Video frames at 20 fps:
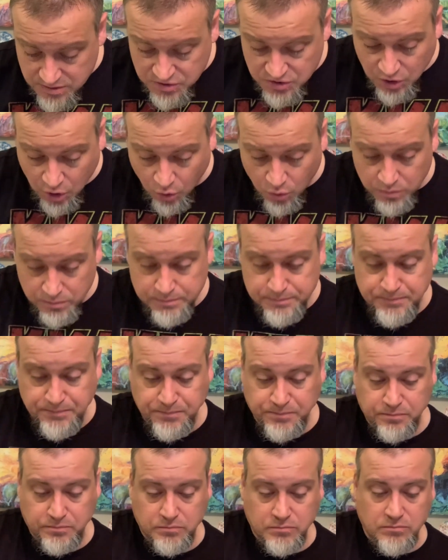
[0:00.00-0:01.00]
So
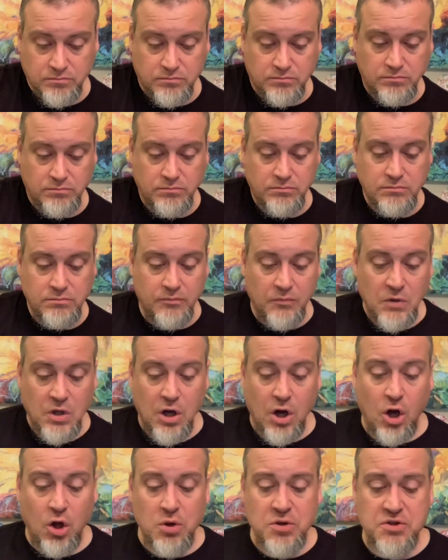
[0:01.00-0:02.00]

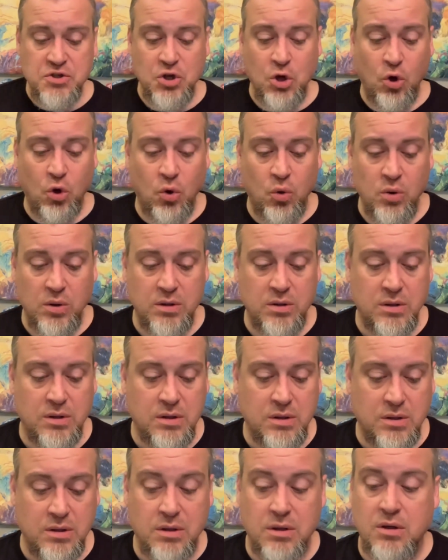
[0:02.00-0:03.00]
also,
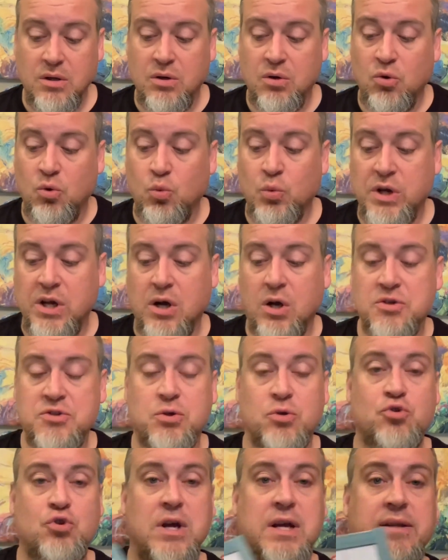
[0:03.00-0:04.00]
we also
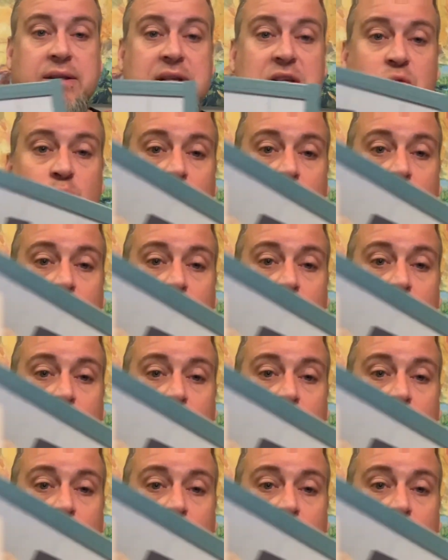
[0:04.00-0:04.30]
tried this